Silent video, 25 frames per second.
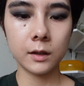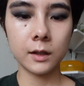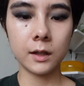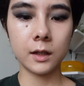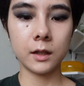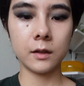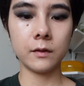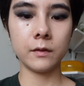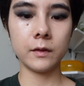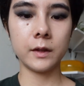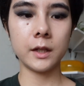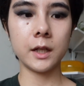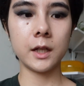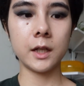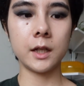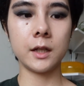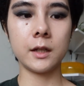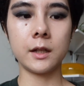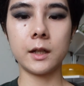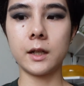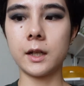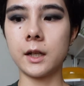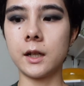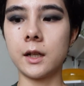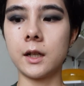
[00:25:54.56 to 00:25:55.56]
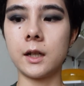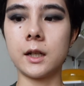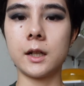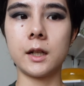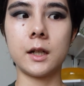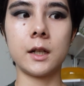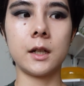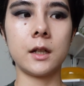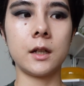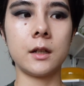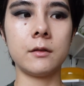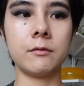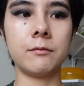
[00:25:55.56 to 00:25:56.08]
And then
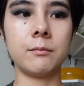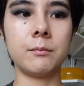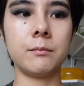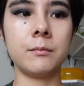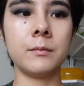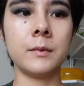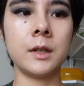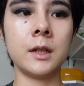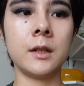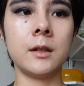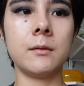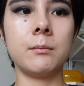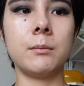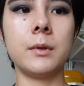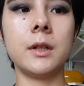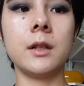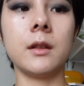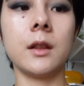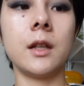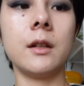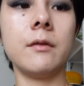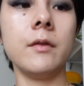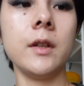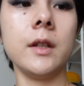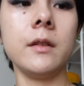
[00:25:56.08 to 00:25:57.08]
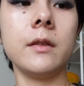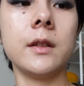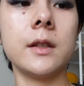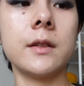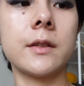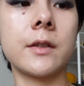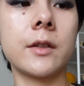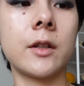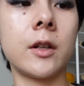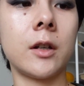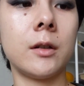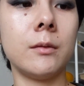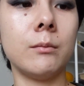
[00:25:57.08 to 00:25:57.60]
I've been loving
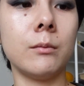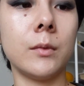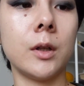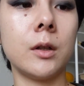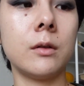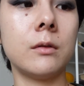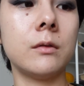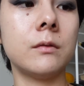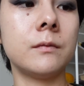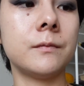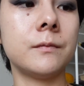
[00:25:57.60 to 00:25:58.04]
this combo.